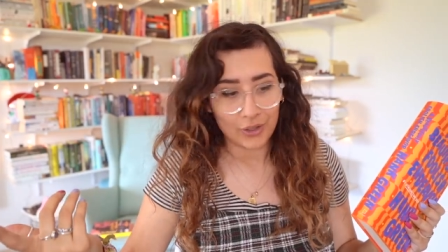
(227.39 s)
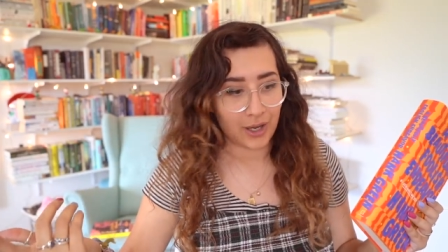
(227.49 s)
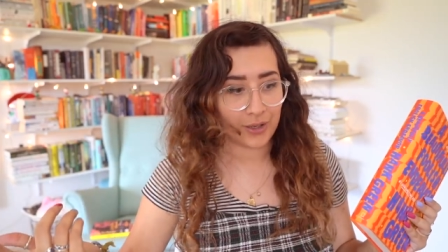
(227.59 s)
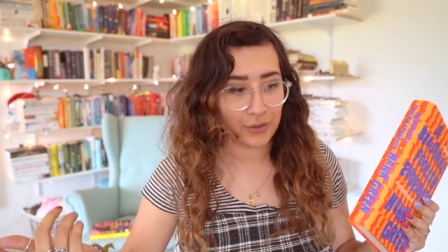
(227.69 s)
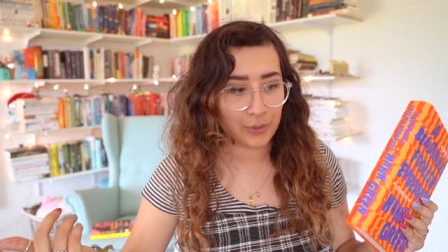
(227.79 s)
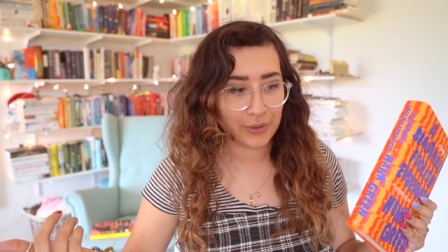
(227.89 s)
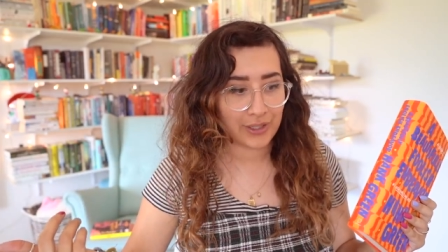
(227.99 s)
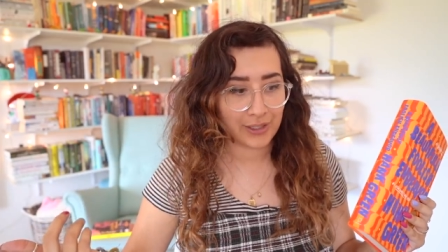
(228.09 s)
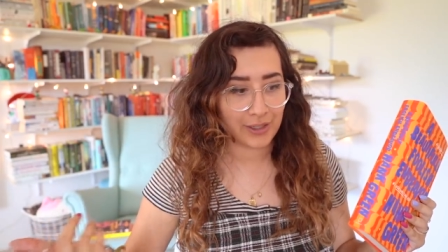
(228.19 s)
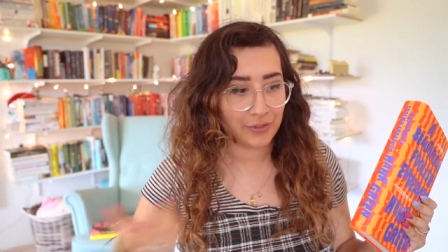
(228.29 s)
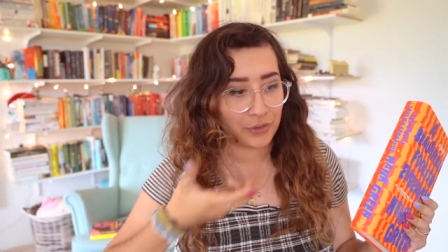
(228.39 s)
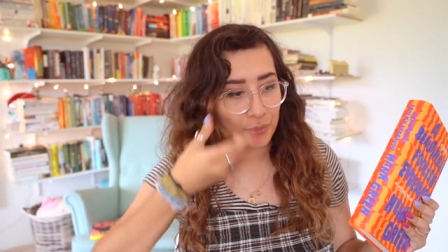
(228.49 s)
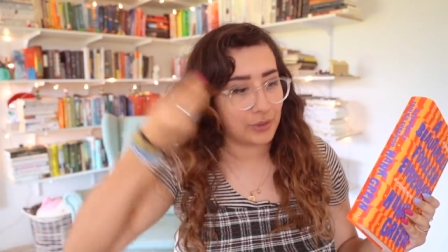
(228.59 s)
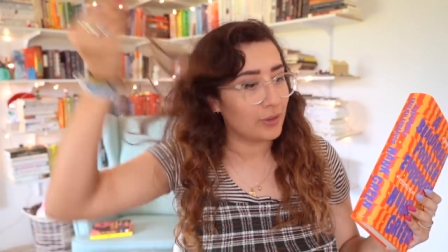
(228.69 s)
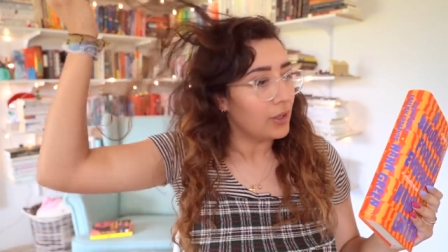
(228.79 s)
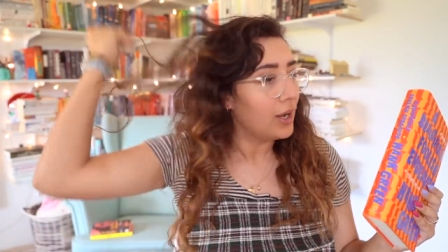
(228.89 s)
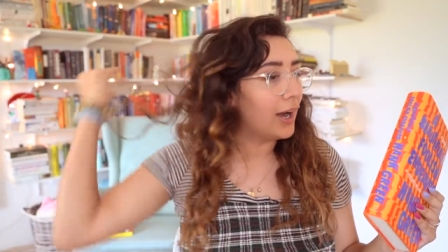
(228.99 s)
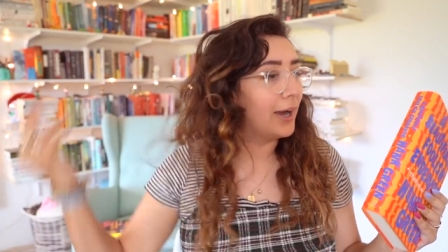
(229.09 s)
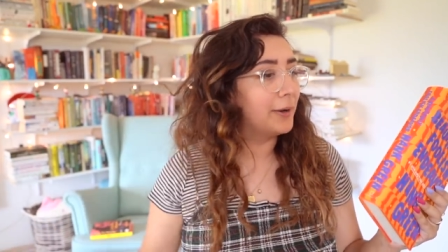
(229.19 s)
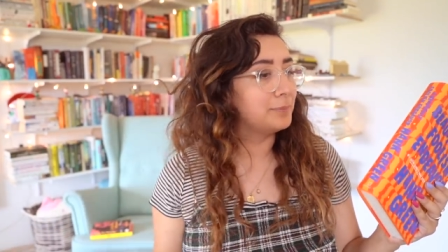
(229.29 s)
I don't know what that guy's doing.
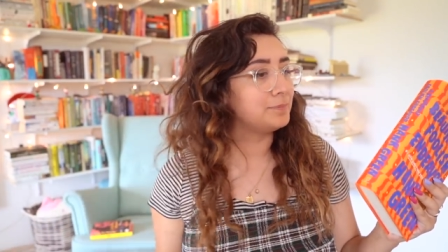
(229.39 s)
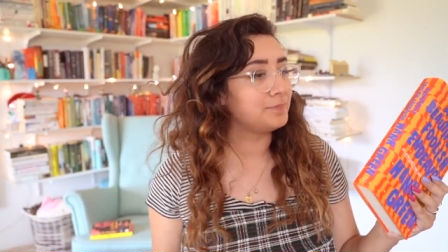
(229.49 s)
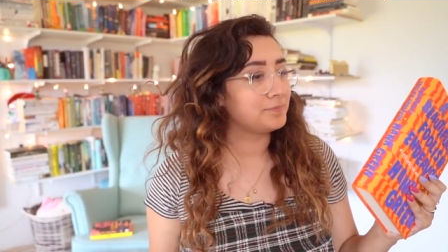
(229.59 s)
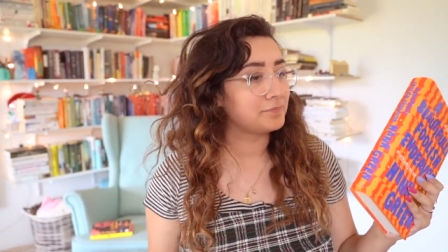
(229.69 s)
Um...